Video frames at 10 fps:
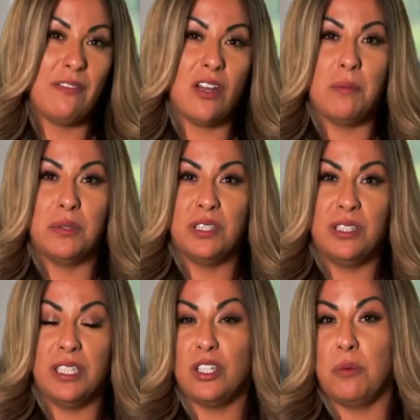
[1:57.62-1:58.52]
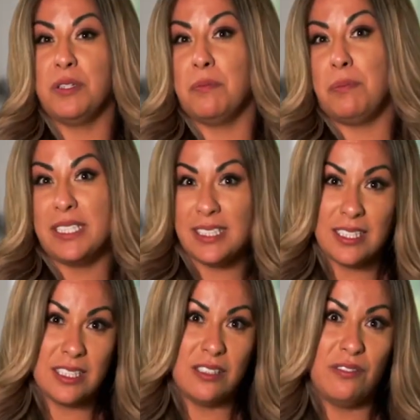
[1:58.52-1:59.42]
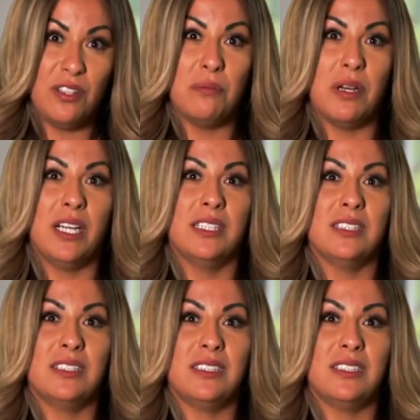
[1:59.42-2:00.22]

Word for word: I have an opportunity to open a business in a few months.